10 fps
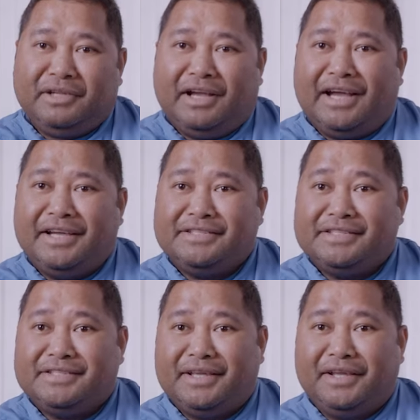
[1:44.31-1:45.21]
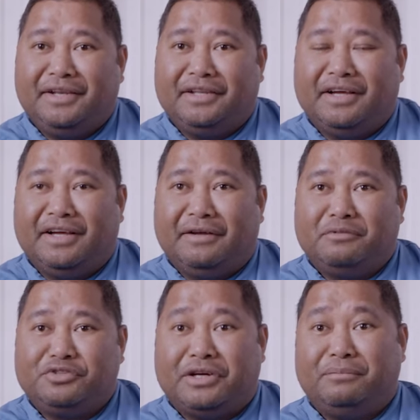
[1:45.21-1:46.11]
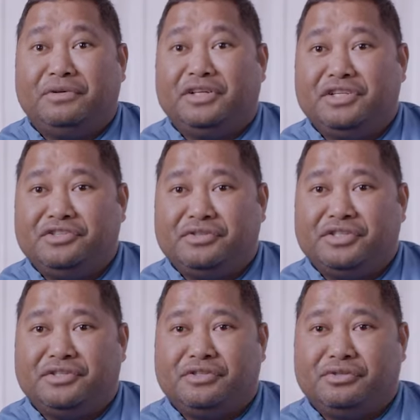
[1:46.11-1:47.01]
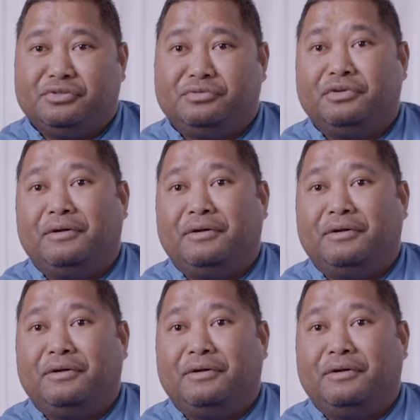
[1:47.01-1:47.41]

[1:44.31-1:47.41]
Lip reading: I sustained shrapnel injuries to